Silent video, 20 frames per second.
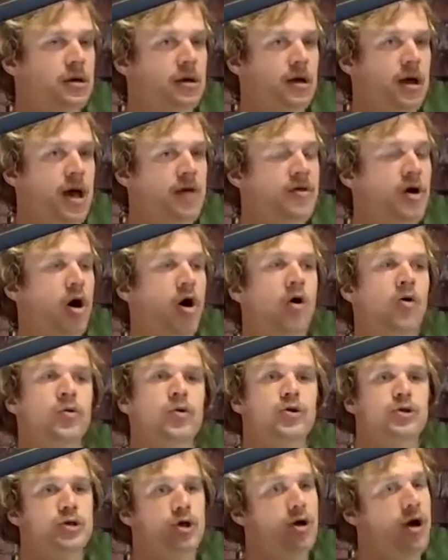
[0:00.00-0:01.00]
And the
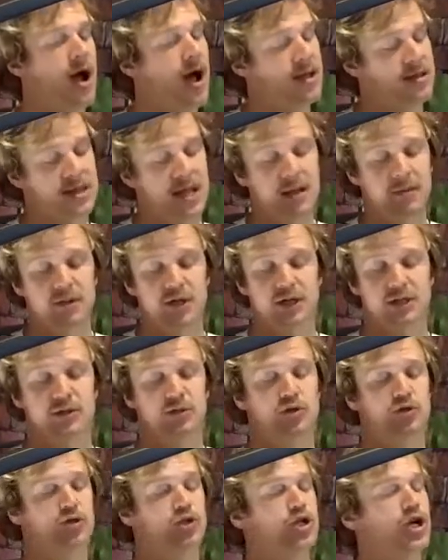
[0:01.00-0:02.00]
owners are, I think, just
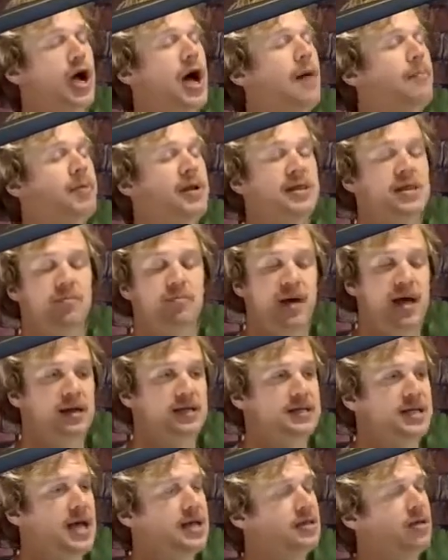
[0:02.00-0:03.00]
chomping at the bit.
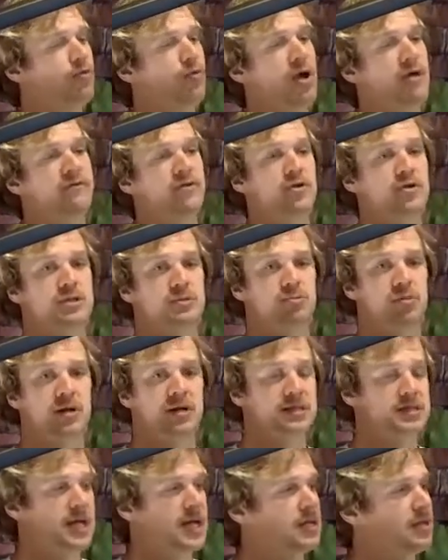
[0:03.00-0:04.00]
Take the revenue
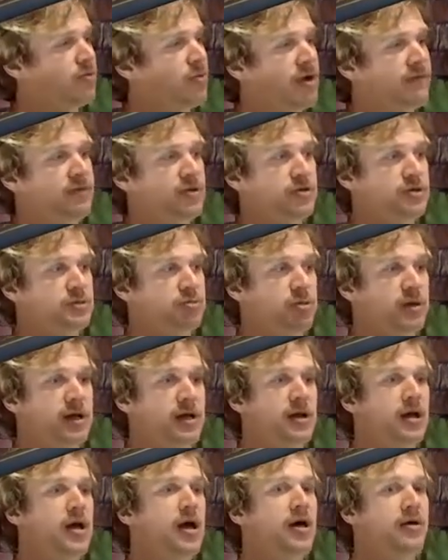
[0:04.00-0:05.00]
split. Take the revenue
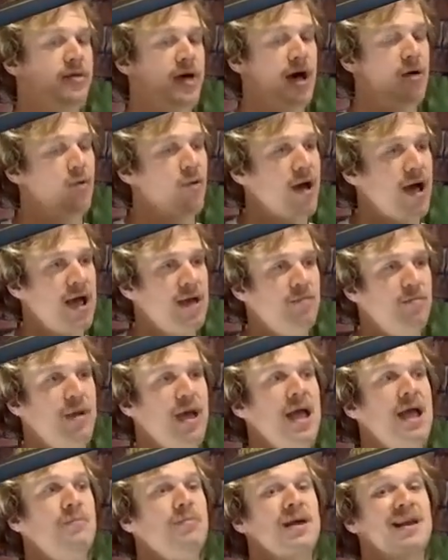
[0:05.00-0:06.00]
split. That way,
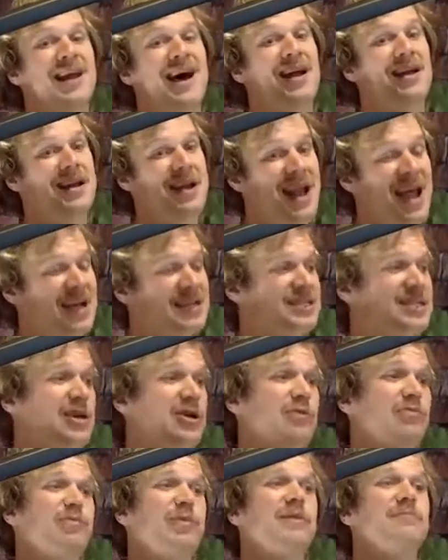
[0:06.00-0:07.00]
maybe not next
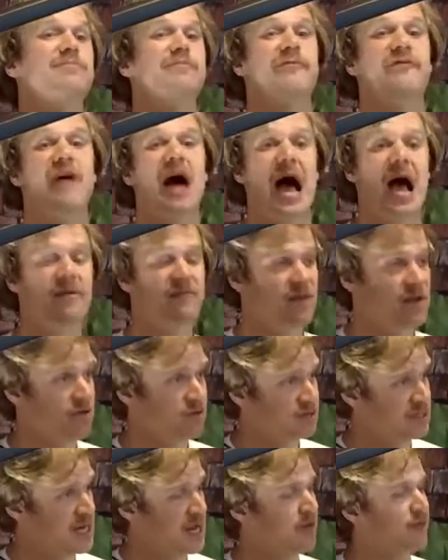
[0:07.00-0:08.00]
year, but 5
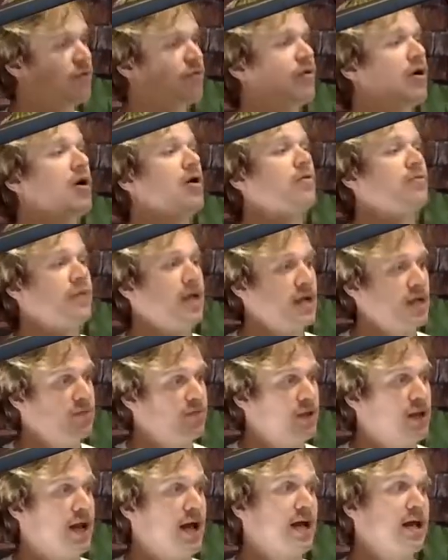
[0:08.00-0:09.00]
years down the road, they can
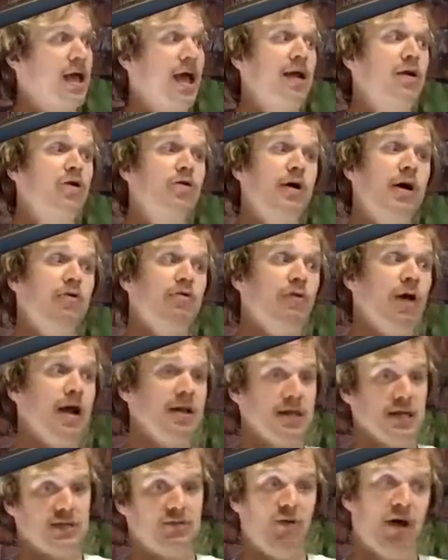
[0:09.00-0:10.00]
be like, hey, look how
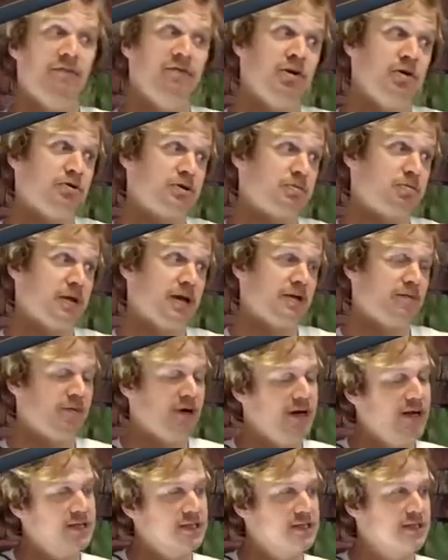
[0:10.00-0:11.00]
great this revenue split
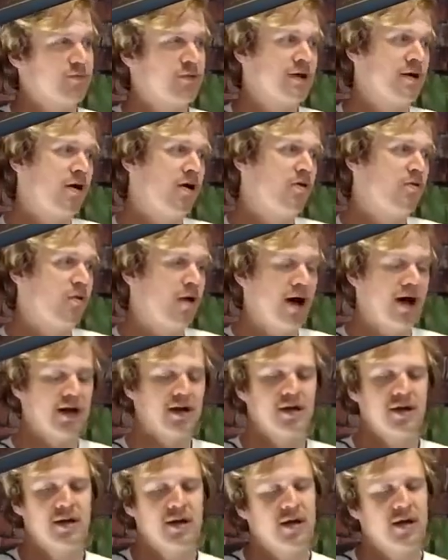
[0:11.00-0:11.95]
was. Yeah. We all won.